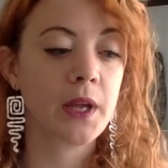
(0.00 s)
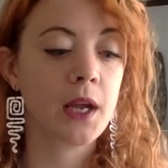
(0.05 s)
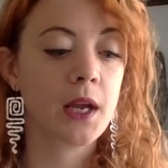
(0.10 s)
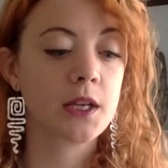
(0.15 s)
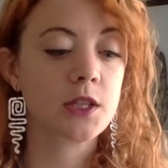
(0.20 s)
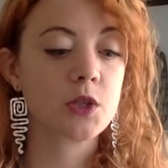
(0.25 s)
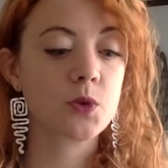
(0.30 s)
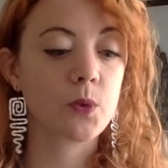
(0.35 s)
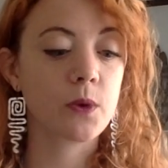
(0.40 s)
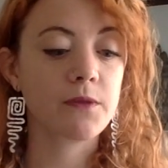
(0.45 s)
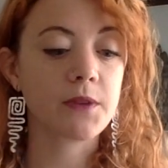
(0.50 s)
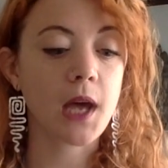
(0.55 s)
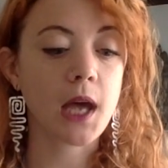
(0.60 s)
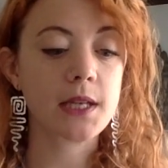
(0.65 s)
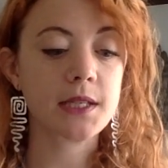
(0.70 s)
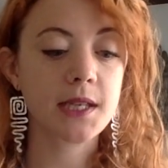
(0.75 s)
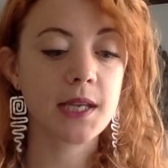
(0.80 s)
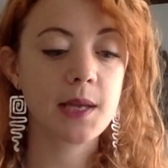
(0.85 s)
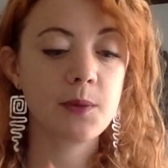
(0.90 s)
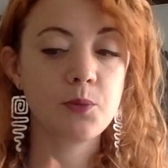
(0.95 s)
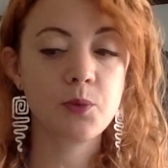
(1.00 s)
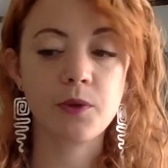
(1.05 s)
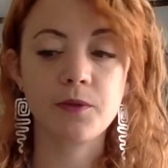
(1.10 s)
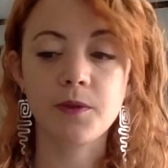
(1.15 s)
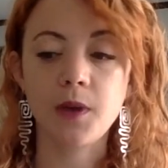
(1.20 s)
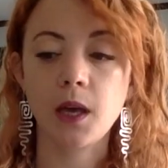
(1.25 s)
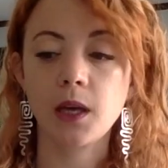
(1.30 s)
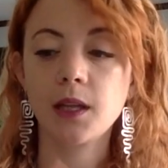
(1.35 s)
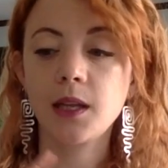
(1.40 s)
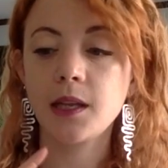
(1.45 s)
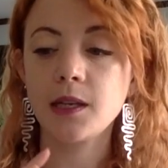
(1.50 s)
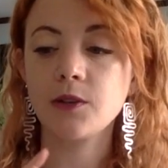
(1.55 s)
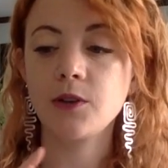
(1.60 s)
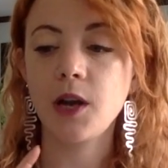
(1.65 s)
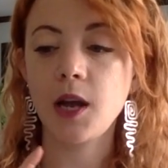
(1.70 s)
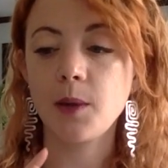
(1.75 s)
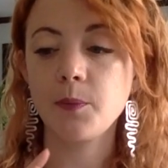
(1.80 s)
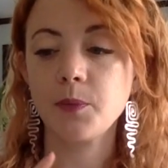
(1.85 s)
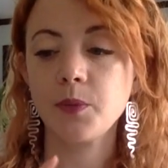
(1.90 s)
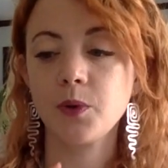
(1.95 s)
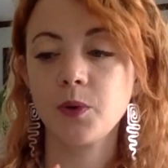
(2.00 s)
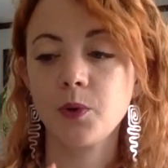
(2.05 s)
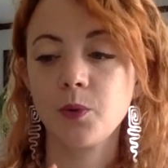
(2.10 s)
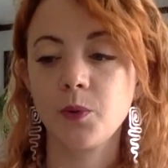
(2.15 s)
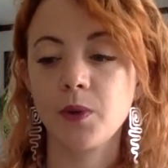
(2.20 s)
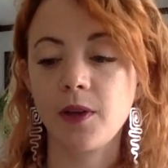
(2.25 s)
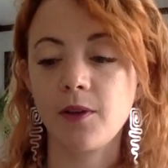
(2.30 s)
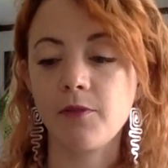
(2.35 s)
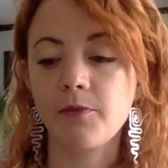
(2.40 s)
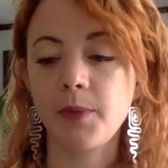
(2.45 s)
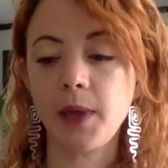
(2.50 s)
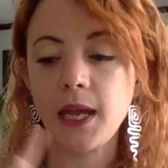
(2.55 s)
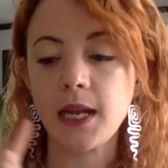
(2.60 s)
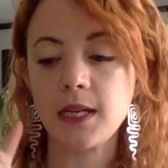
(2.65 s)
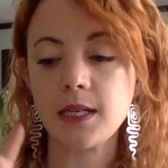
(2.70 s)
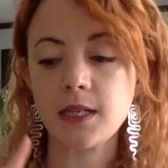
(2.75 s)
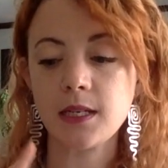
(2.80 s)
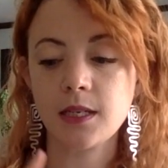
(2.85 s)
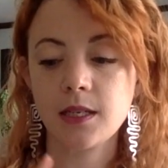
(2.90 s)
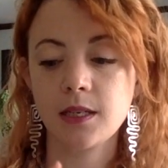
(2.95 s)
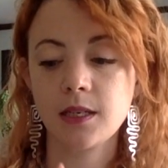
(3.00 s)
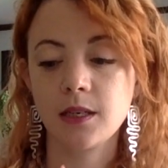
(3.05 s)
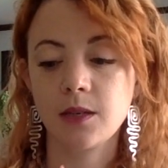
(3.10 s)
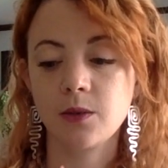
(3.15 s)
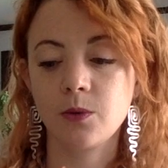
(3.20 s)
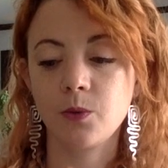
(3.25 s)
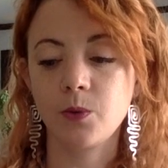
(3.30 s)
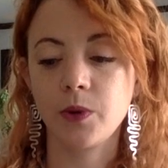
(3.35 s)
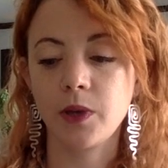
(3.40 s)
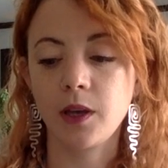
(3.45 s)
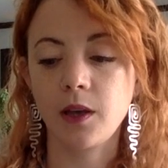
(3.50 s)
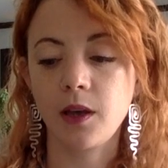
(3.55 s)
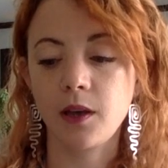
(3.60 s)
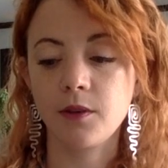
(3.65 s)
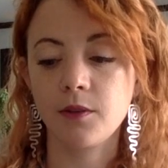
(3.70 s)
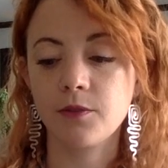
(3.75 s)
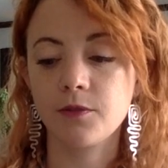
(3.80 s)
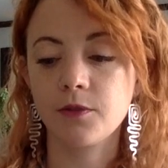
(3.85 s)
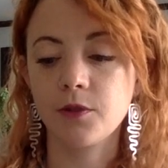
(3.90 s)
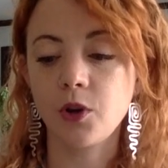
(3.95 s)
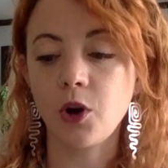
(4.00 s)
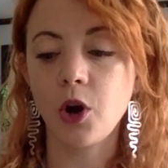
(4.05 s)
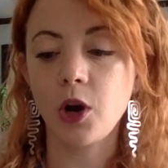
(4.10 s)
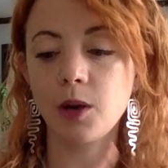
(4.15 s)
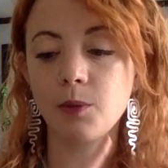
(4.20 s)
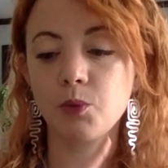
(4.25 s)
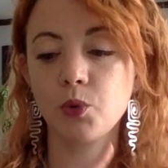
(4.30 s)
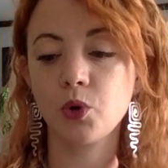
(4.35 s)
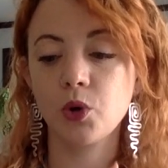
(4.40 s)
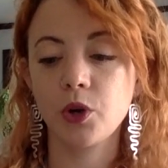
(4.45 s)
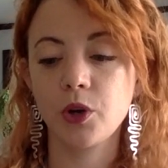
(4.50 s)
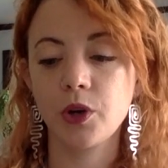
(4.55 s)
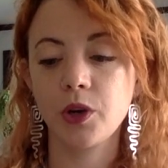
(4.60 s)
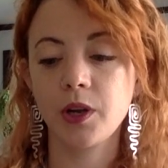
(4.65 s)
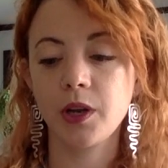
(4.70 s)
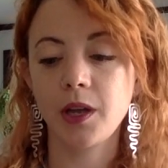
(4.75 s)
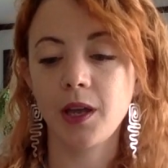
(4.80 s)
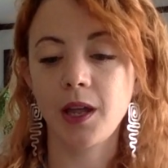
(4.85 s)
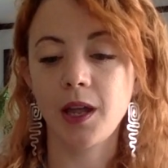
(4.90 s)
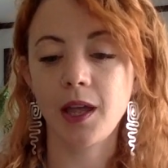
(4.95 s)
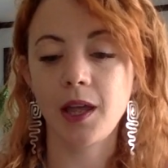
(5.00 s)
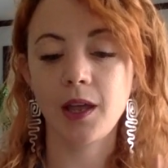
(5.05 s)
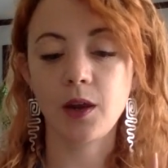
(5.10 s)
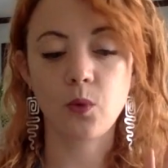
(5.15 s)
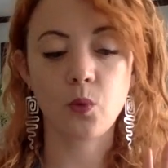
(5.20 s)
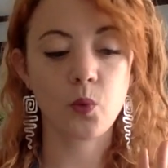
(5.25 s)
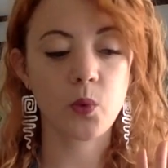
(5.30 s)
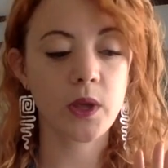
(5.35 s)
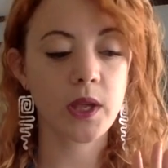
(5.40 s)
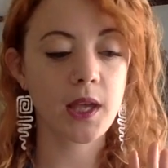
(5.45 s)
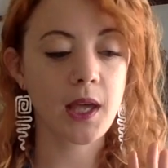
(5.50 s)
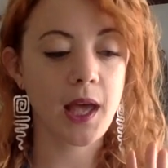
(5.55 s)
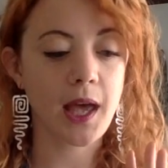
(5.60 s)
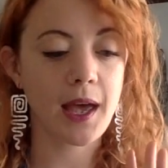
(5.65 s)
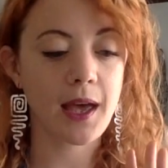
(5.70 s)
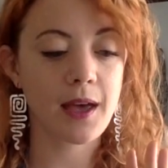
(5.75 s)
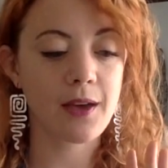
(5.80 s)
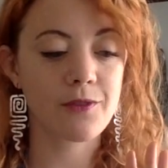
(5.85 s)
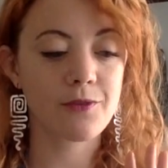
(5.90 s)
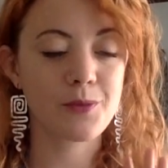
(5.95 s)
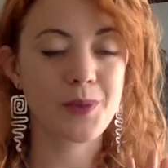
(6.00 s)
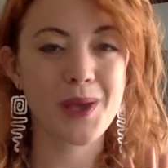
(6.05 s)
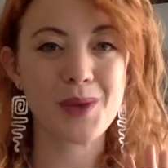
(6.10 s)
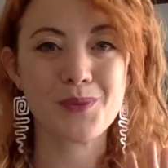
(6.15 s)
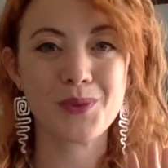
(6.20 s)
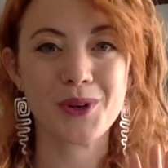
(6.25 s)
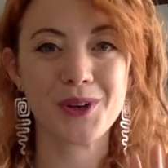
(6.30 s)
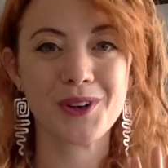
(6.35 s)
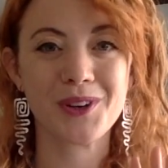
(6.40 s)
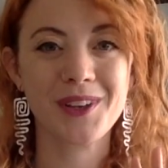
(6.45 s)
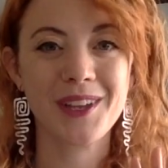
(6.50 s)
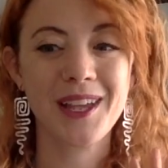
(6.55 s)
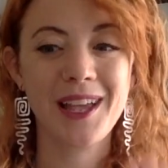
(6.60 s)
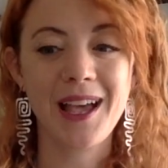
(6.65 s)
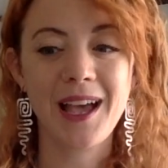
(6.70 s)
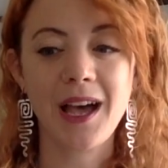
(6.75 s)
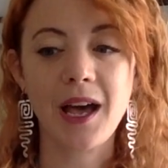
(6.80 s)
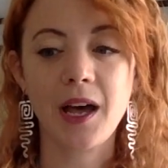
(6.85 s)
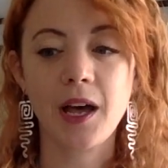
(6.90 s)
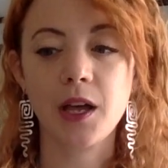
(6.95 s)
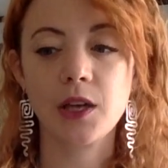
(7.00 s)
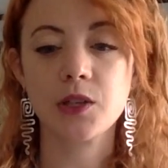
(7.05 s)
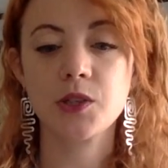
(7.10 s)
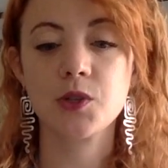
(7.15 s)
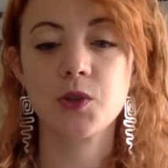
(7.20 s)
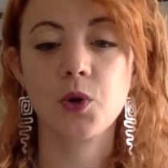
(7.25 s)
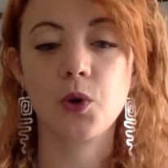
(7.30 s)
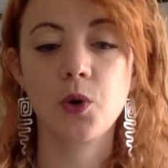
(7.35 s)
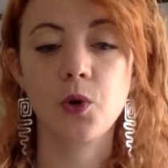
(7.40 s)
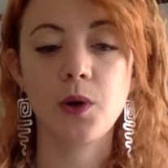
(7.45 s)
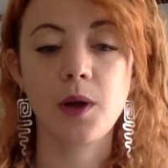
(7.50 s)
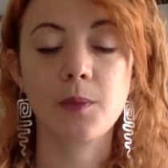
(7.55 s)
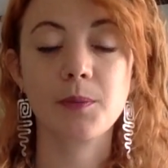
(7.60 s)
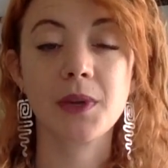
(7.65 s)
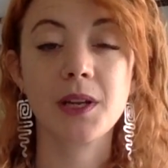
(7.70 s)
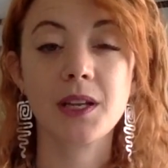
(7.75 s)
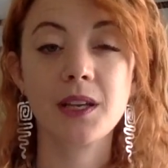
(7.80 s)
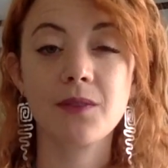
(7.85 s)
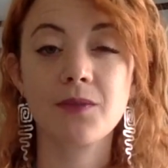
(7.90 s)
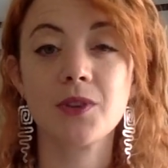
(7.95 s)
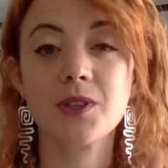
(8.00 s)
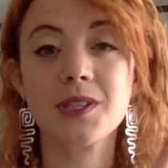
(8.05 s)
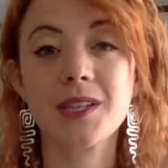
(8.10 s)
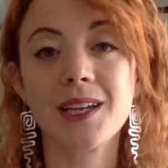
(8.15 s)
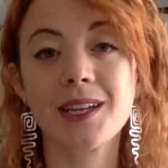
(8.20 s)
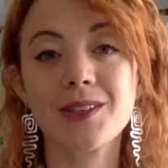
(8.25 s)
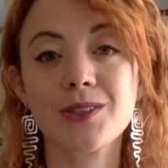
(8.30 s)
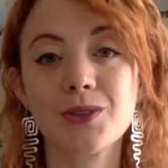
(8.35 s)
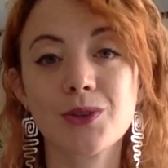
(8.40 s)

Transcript: So we've got tape, we've got cling wrap, we have paint, we have cardboard, and we have paper. So I'm going to give you a second to